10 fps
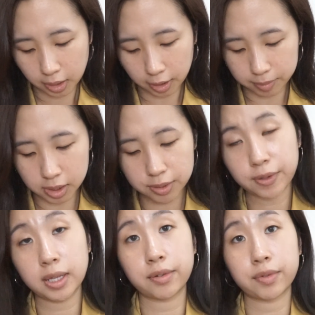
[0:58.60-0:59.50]
I'm just
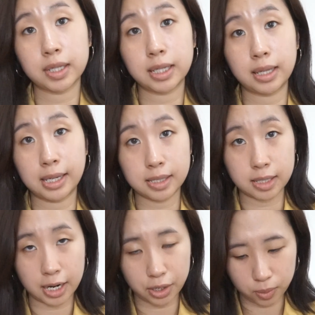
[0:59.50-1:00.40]
feeling really
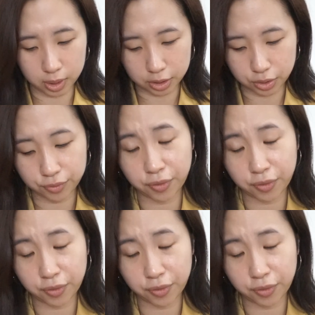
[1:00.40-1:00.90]
lazy. I don't want to do